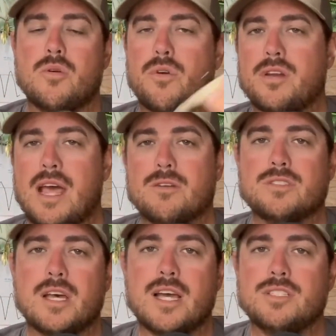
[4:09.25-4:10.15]
and we're
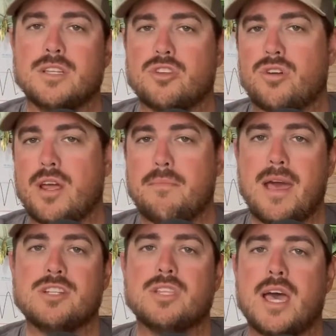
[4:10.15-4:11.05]
downsizing to try and
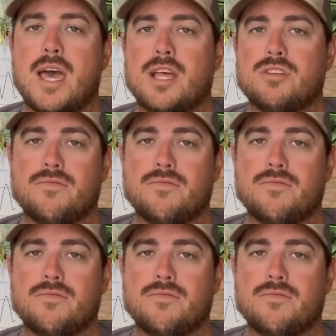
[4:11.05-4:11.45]
match the hatch,